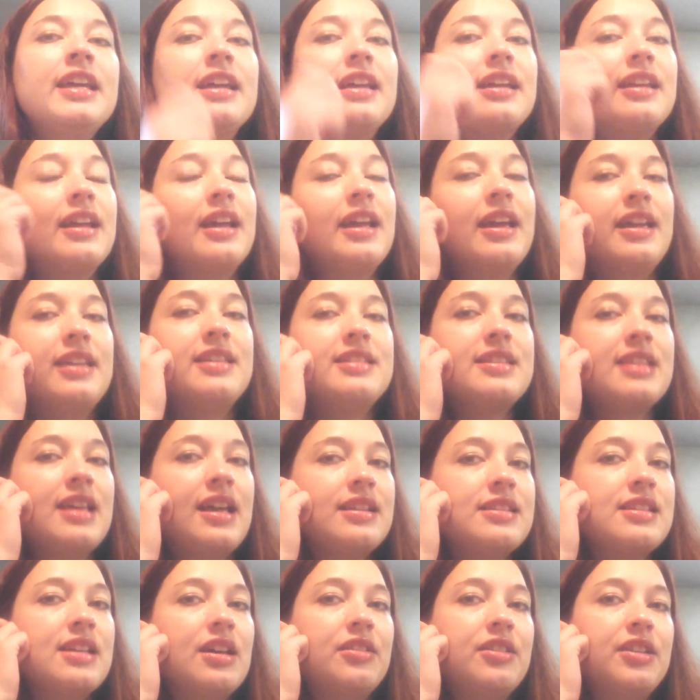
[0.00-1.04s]
and I
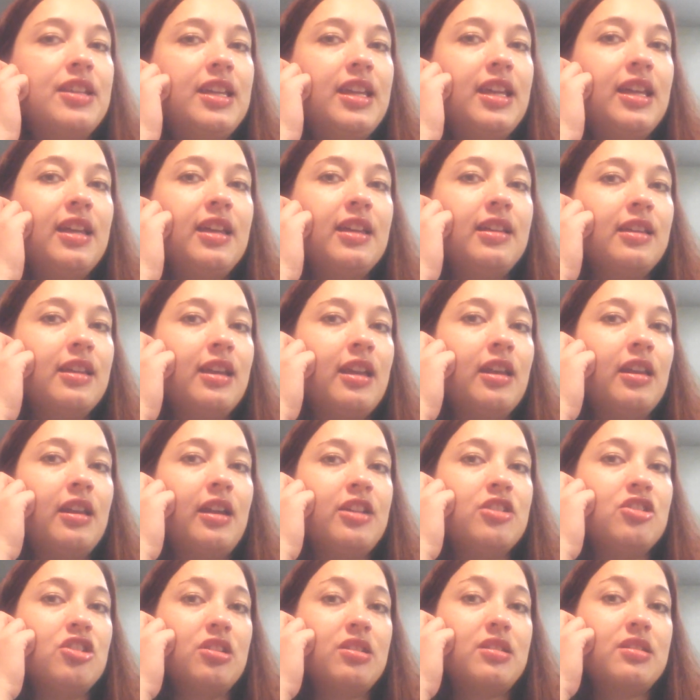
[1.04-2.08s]
sat down again, and
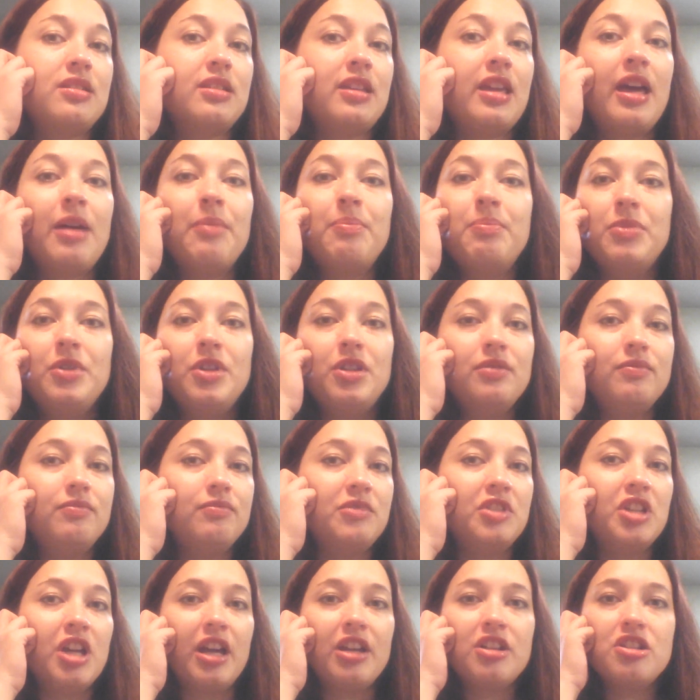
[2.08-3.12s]
I just kept
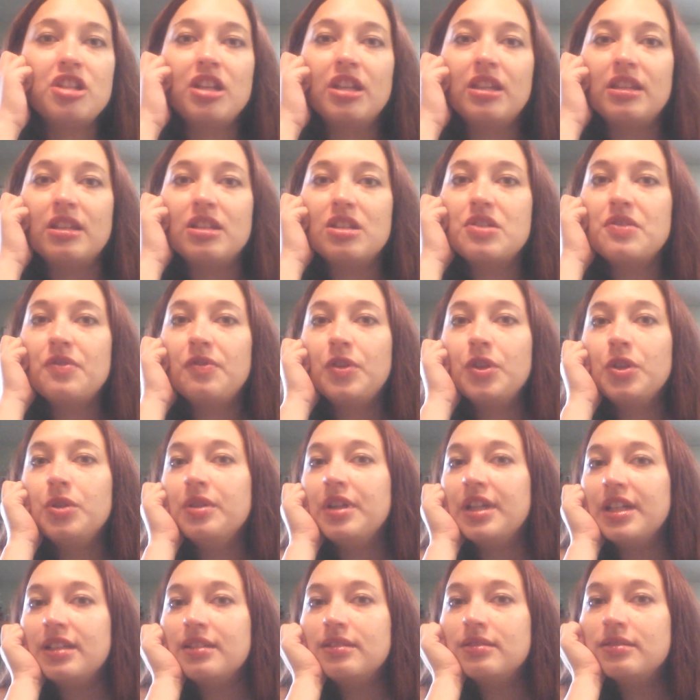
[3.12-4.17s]
gushing this
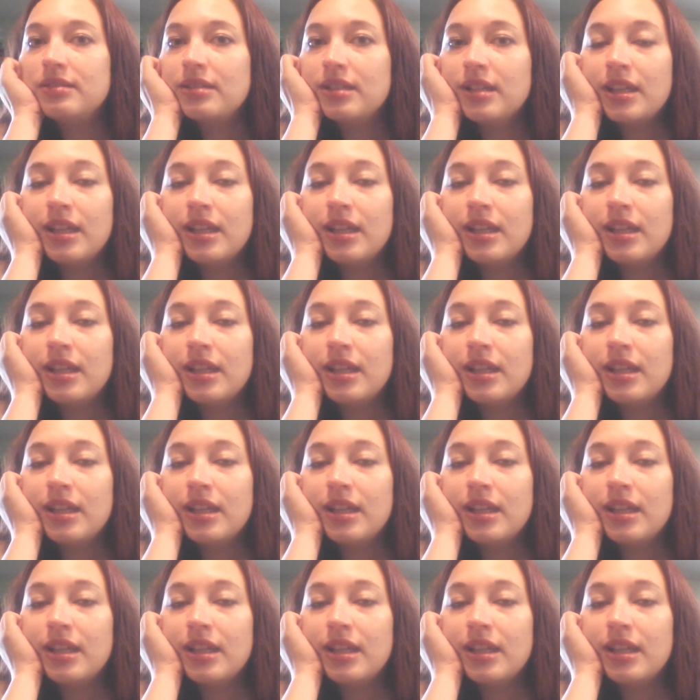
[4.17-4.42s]
fluid